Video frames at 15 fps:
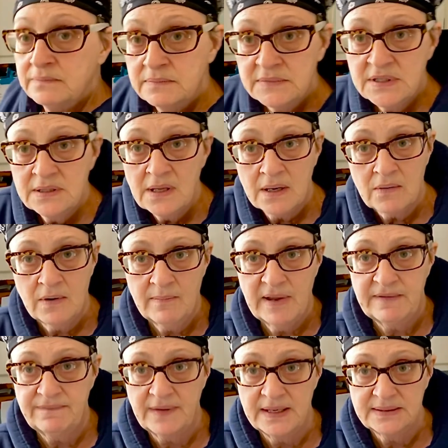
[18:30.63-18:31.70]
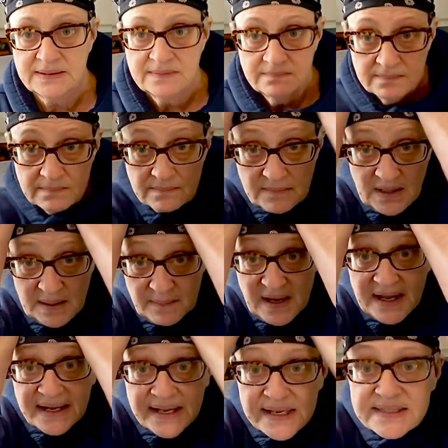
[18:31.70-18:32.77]
Did that go on my face? I'm
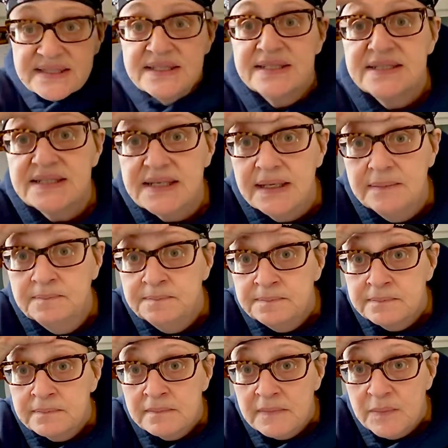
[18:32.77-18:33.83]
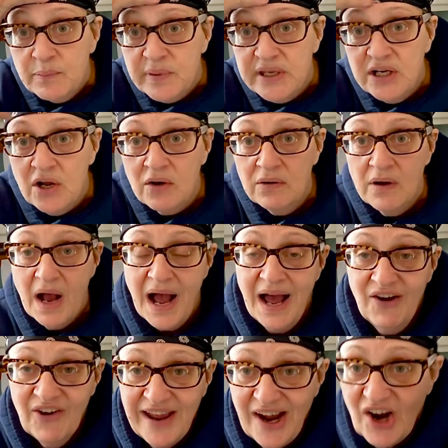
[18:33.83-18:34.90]
kind of guessing it did. But you know, I
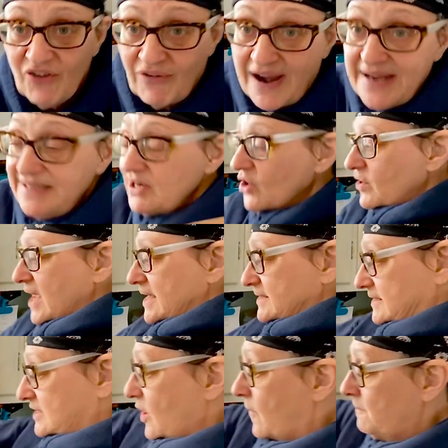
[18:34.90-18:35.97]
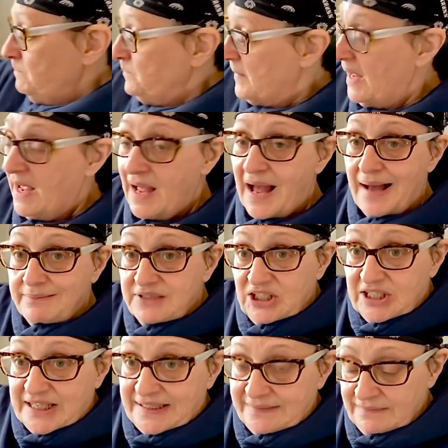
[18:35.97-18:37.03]
don't care, right? Okay, so I'm
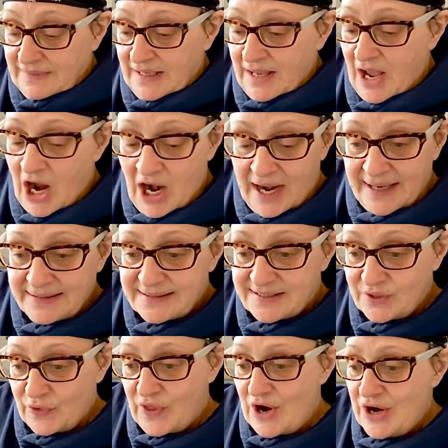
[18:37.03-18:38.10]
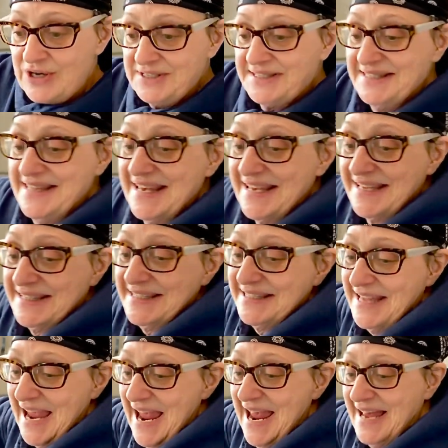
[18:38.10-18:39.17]
cooking. All right, so there's this.
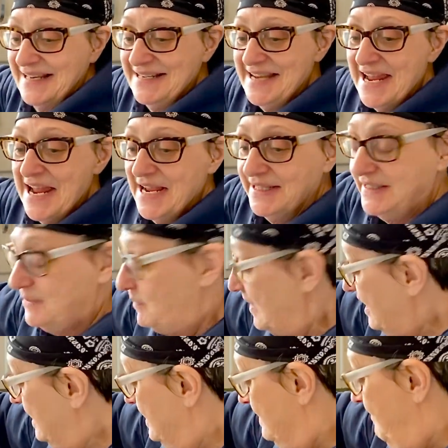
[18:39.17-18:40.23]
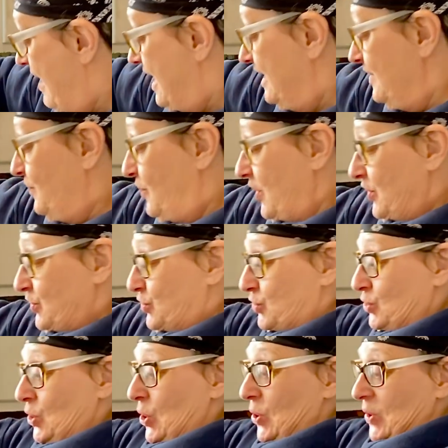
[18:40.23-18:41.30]
And speaking of adding things
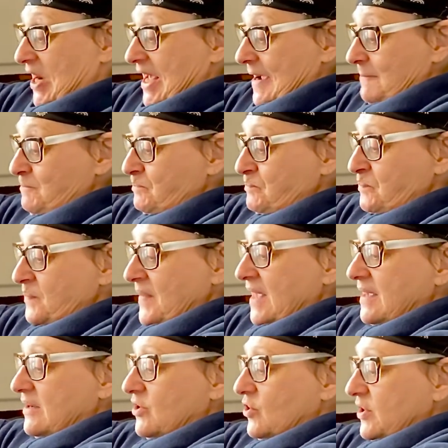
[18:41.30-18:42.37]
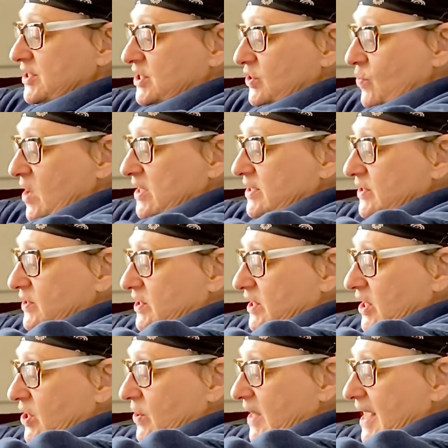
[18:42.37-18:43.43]
slowly, you're going to want to
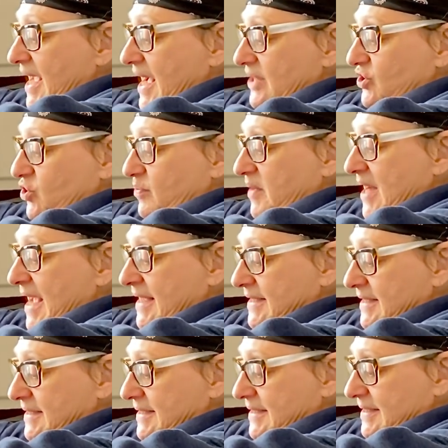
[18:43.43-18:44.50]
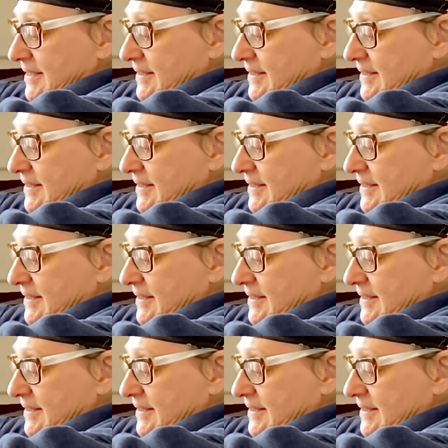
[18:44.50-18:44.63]
slowly add your bananas